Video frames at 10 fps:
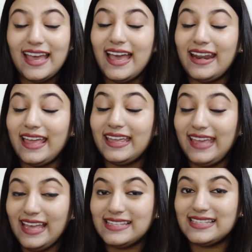And I
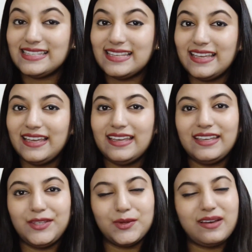guess
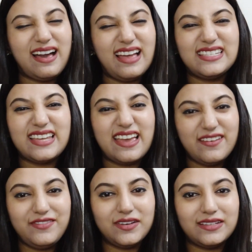you can't
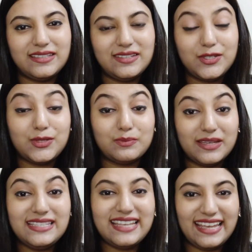afford to
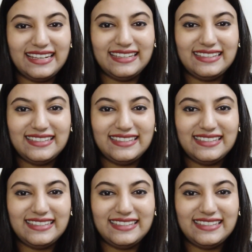miss any.